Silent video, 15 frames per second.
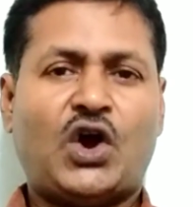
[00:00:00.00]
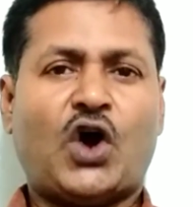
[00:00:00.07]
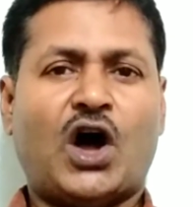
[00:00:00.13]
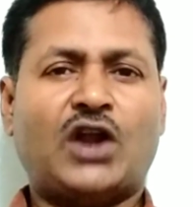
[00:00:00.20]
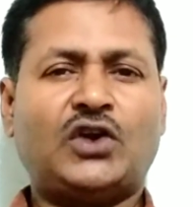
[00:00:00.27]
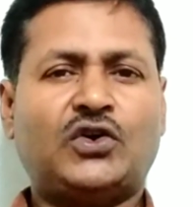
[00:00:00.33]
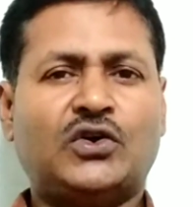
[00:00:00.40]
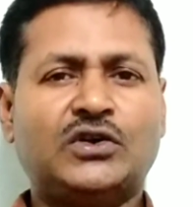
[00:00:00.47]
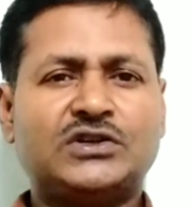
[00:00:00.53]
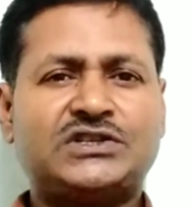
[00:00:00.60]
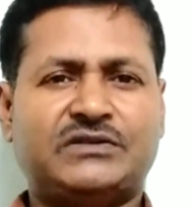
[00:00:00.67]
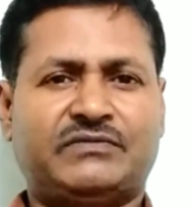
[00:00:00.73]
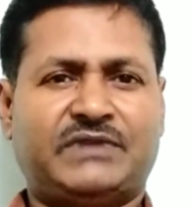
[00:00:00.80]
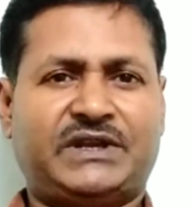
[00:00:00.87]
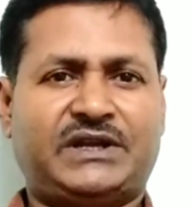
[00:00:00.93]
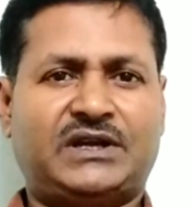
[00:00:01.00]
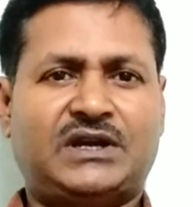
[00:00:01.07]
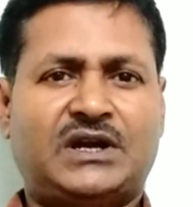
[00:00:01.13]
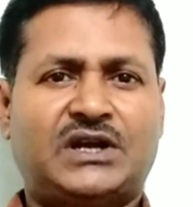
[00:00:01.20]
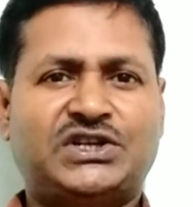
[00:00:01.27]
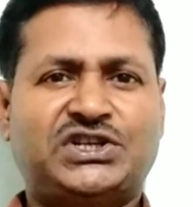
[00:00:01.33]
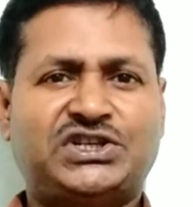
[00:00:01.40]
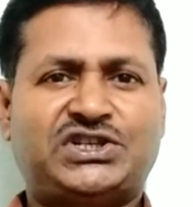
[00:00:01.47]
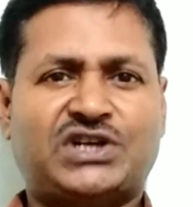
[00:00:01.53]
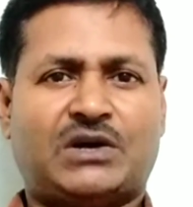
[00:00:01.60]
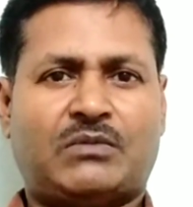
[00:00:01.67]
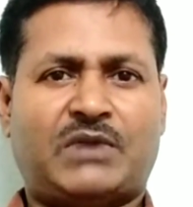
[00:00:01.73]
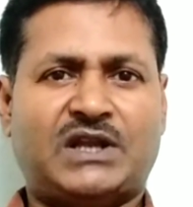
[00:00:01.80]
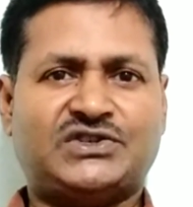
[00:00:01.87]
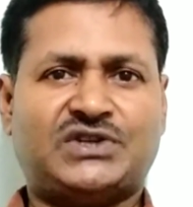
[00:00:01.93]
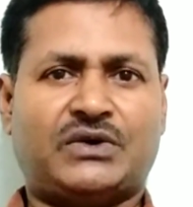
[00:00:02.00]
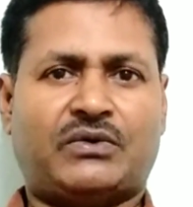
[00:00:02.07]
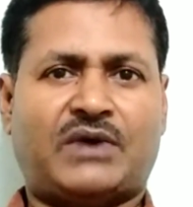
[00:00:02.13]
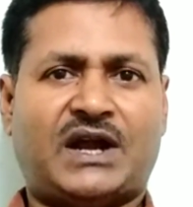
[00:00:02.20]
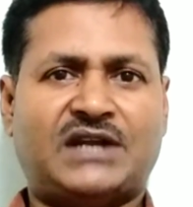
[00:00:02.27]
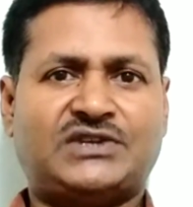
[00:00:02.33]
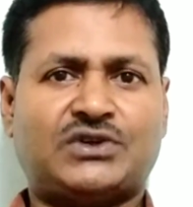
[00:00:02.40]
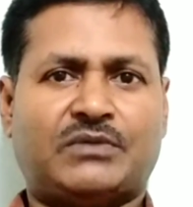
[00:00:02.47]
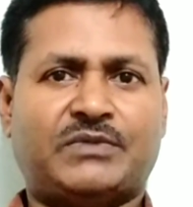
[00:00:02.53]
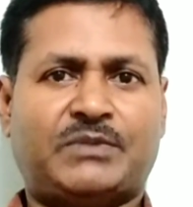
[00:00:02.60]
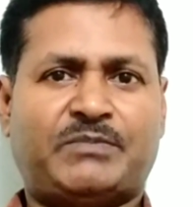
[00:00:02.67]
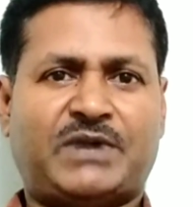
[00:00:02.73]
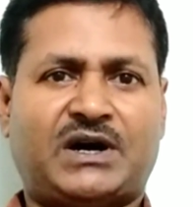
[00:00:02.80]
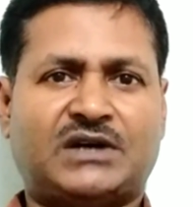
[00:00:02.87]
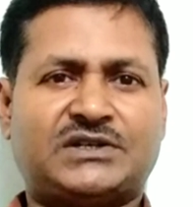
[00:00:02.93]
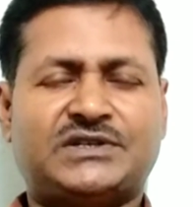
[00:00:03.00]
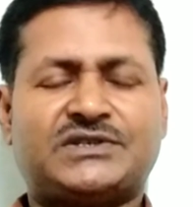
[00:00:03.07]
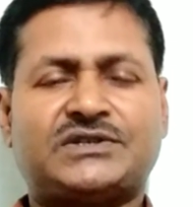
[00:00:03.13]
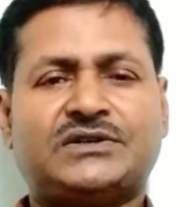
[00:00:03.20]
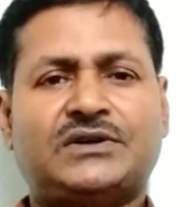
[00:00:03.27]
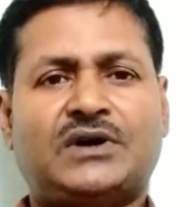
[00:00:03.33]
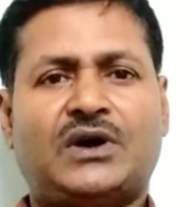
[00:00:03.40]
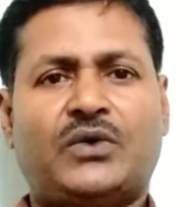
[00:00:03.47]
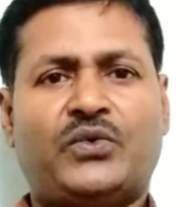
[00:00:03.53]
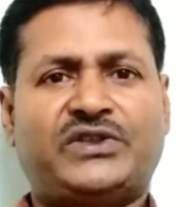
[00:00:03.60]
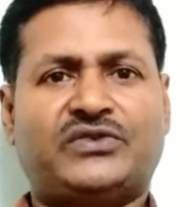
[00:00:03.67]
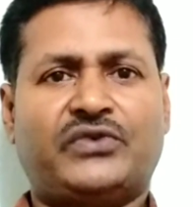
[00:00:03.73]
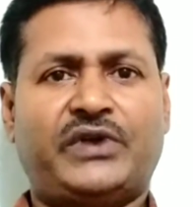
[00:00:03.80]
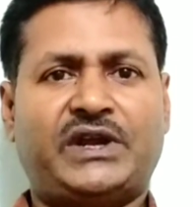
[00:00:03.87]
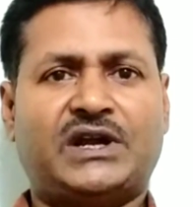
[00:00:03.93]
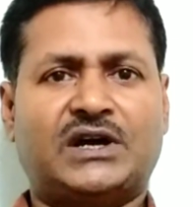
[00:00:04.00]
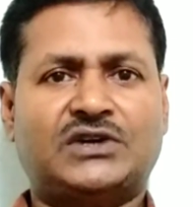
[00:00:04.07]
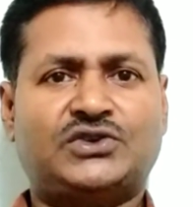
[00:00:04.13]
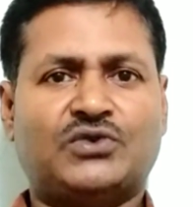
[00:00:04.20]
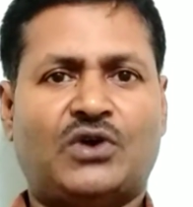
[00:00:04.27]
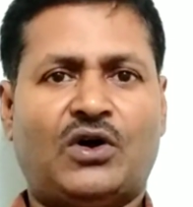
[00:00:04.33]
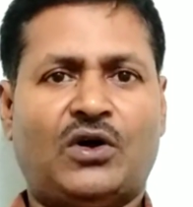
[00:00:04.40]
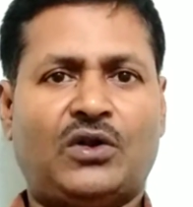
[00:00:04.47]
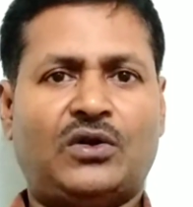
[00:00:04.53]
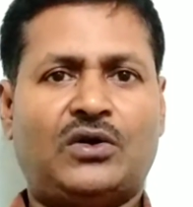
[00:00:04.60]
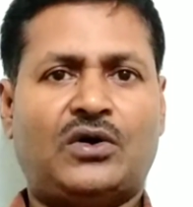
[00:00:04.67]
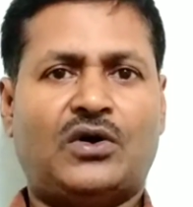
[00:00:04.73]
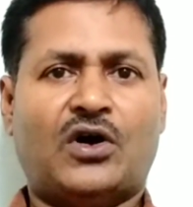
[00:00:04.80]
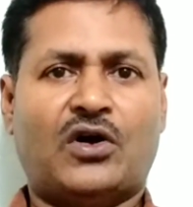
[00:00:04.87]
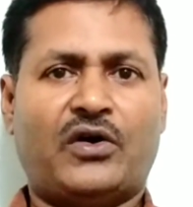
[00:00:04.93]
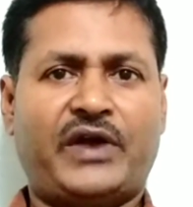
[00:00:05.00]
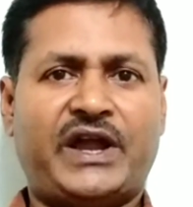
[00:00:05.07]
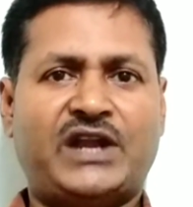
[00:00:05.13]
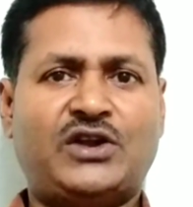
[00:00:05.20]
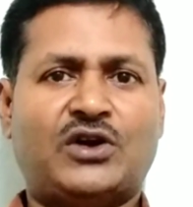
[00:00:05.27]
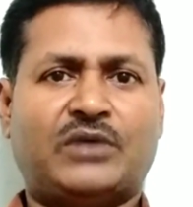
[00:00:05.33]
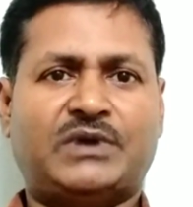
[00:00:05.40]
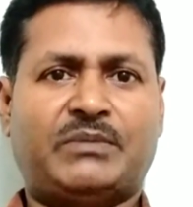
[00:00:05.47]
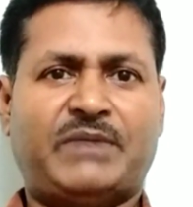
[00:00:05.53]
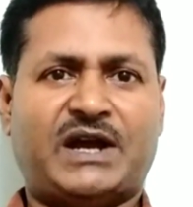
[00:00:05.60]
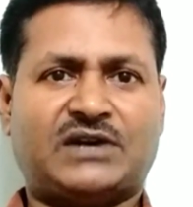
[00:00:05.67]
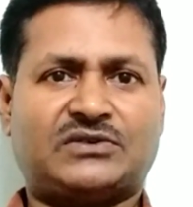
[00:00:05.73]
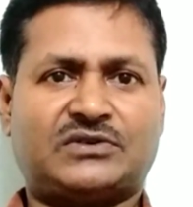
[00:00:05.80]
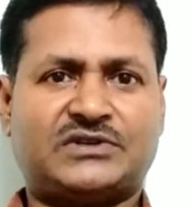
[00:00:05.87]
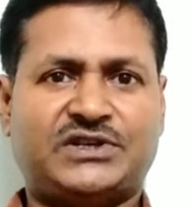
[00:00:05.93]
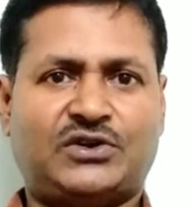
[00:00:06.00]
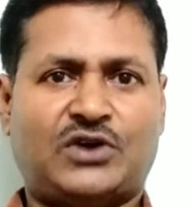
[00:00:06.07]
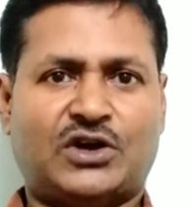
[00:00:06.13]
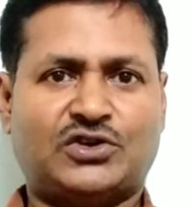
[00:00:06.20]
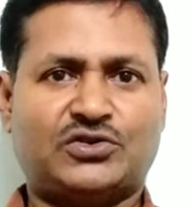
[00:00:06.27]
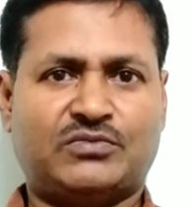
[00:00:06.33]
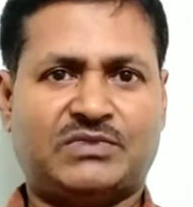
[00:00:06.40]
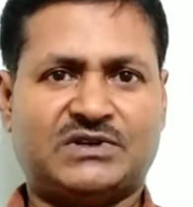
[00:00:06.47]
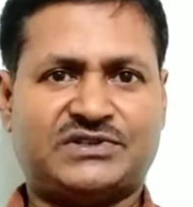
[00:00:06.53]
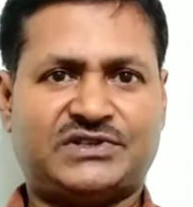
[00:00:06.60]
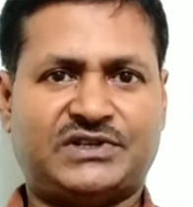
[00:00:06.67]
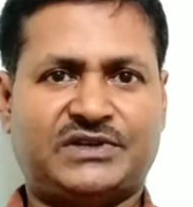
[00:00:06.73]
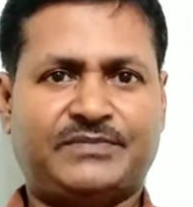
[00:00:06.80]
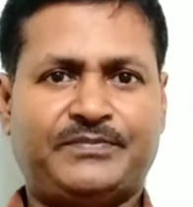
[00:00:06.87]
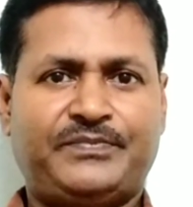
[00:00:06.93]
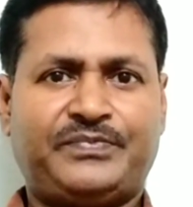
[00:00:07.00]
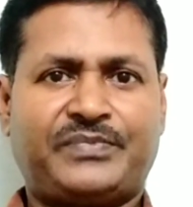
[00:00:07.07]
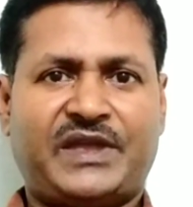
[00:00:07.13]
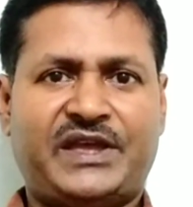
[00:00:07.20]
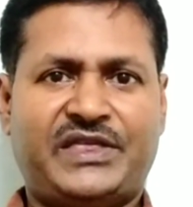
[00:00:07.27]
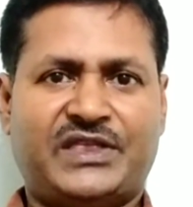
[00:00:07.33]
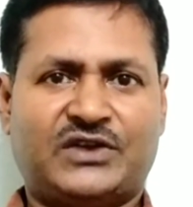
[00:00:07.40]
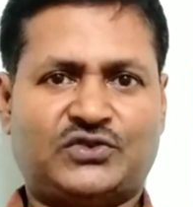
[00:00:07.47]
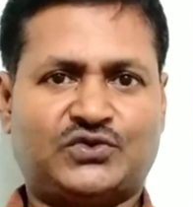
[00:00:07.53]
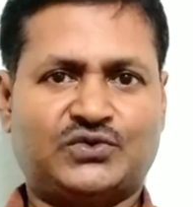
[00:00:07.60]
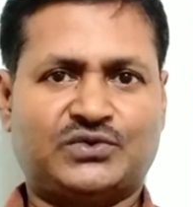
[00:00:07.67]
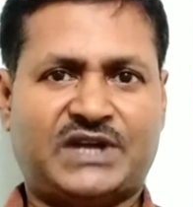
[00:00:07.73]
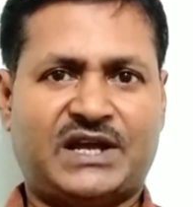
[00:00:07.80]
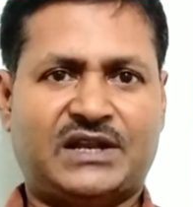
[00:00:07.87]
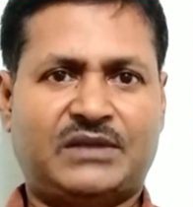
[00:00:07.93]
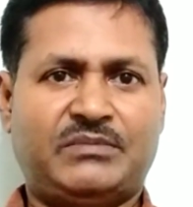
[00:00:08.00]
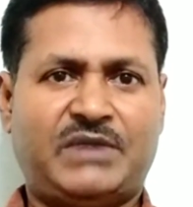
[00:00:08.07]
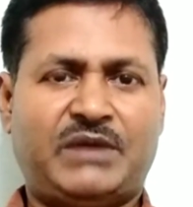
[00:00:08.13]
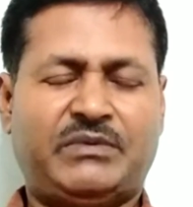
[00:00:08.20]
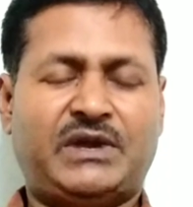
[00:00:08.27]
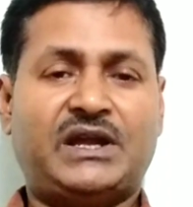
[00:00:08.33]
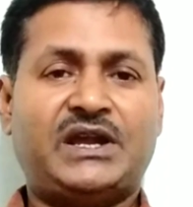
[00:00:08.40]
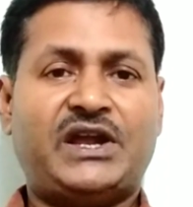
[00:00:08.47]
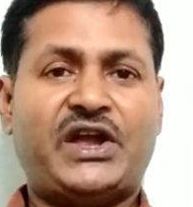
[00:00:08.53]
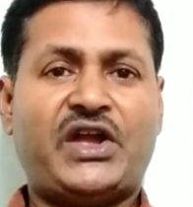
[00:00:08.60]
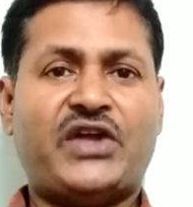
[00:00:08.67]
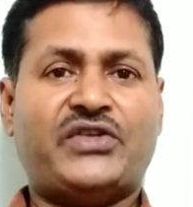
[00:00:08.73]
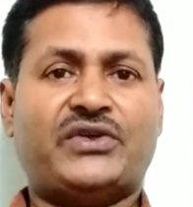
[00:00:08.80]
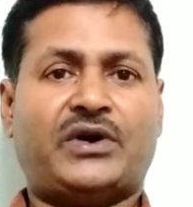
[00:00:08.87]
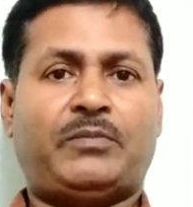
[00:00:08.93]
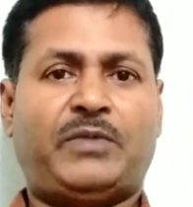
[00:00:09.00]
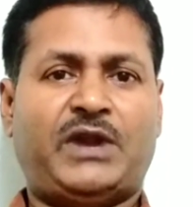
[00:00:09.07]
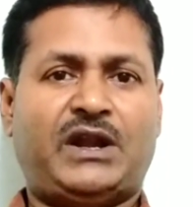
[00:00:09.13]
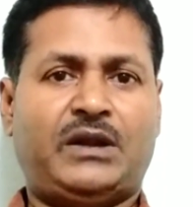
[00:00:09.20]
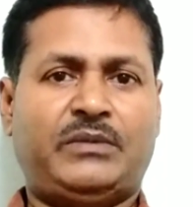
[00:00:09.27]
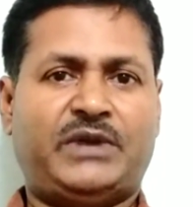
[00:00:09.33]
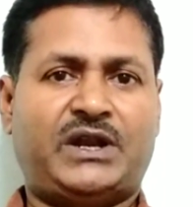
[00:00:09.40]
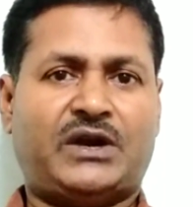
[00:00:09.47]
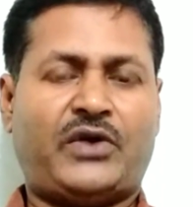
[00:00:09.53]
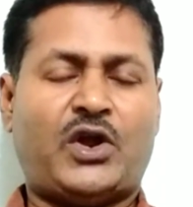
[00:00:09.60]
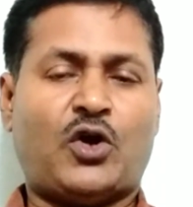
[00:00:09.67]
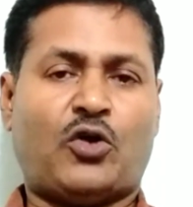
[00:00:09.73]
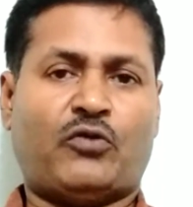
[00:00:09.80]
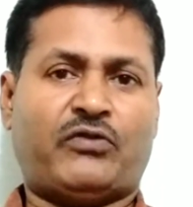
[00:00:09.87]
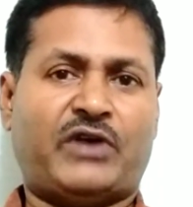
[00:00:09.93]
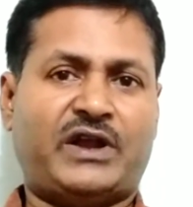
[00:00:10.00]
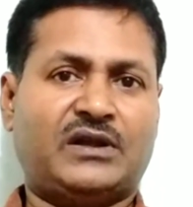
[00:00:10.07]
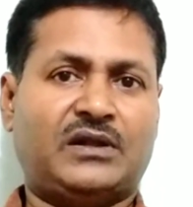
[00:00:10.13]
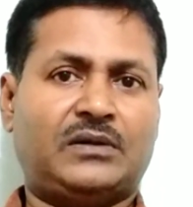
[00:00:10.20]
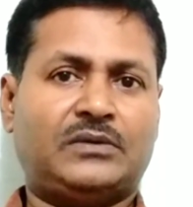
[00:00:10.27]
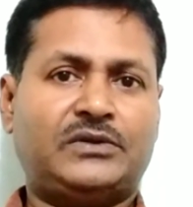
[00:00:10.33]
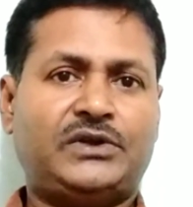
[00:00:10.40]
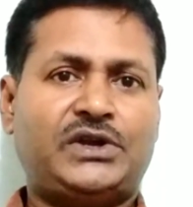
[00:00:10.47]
conclusively determines the rights of the parties with regard to all or any of the matters in controversy in the suit, and may be either preliminary or final.